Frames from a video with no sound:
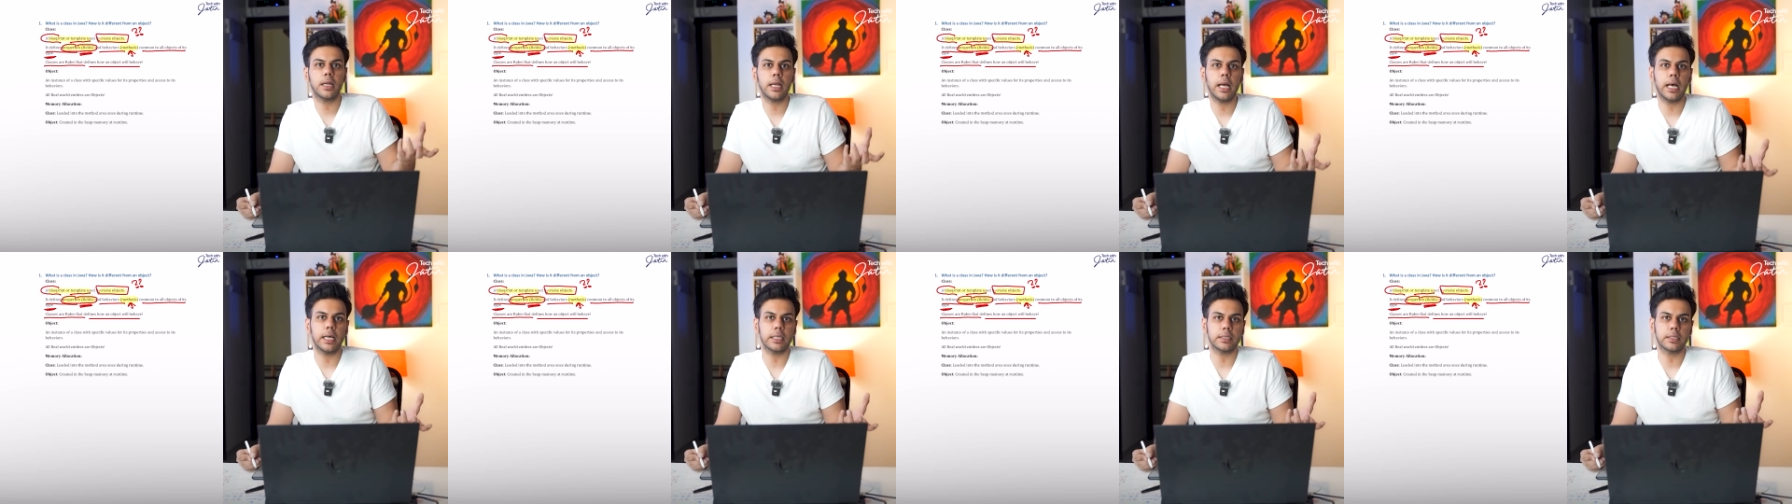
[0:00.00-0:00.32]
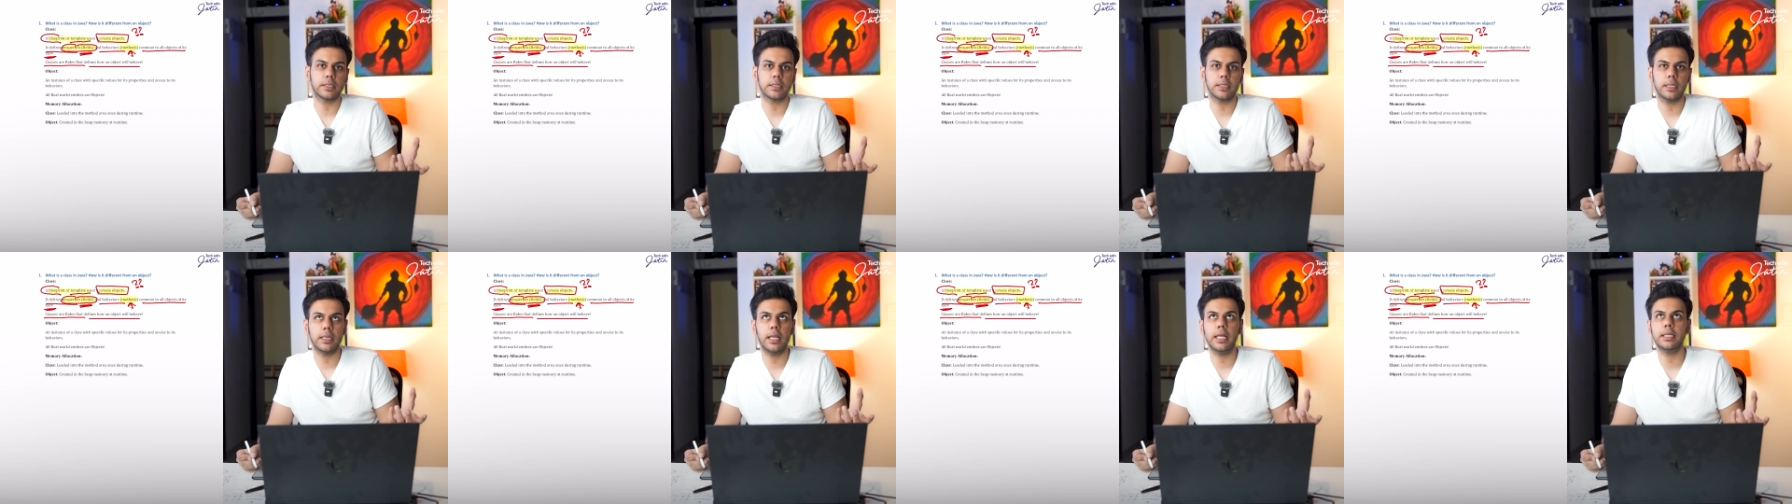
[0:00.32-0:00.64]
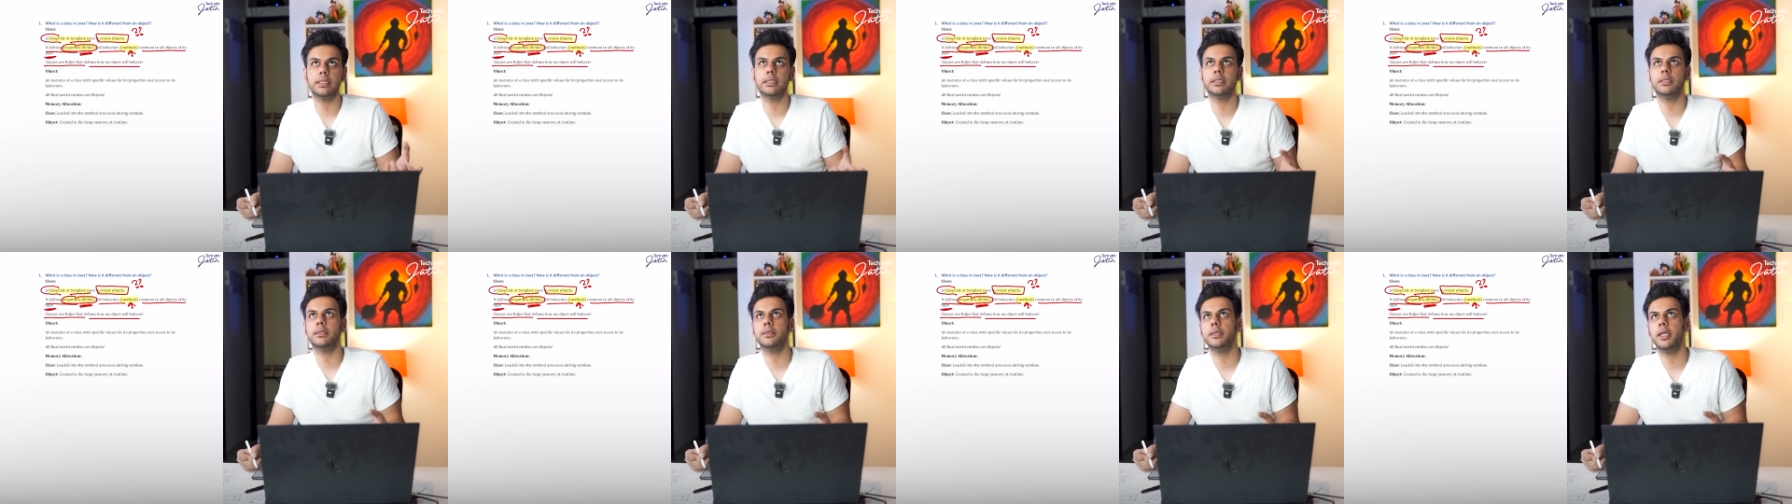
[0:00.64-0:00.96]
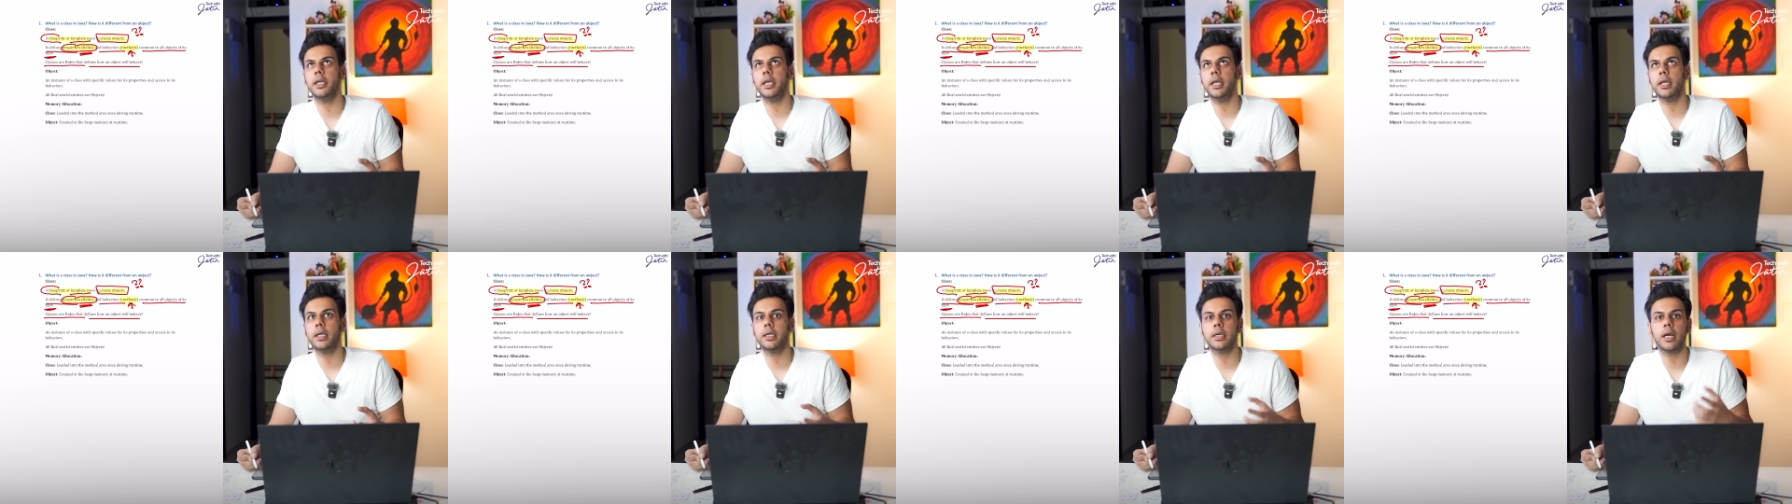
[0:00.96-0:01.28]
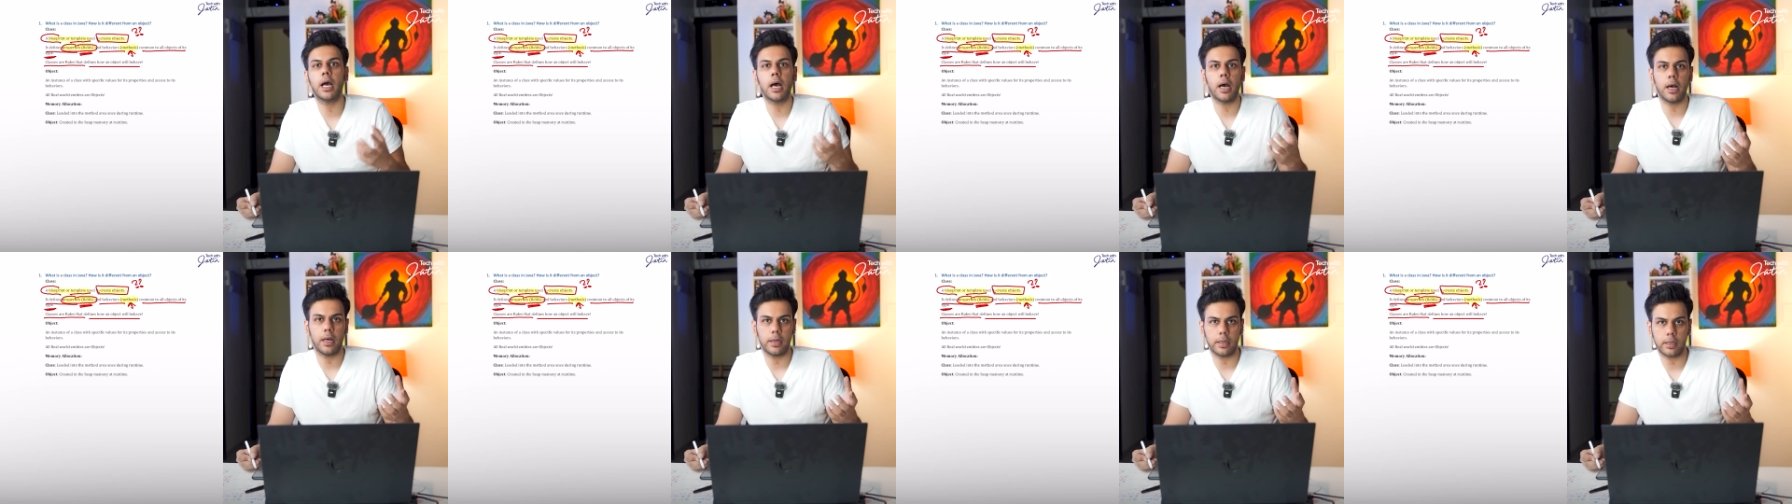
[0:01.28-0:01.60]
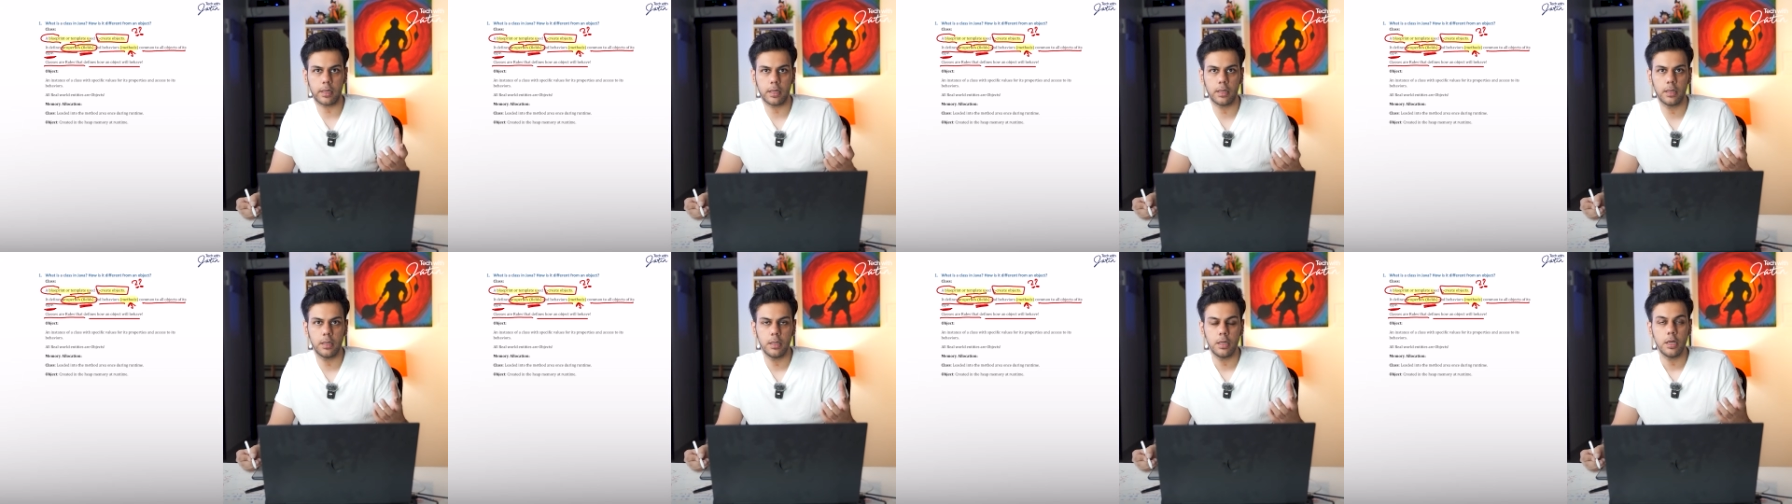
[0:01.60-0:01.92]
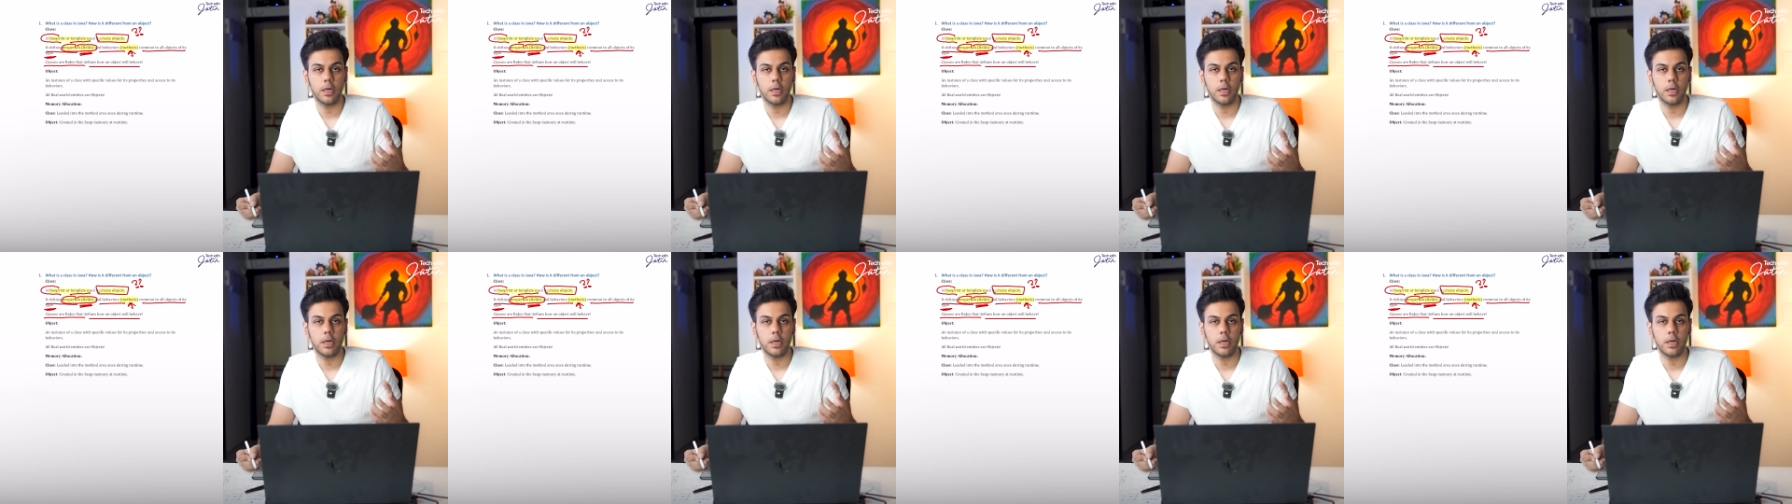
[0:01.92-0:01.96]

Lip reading: class, let's say car,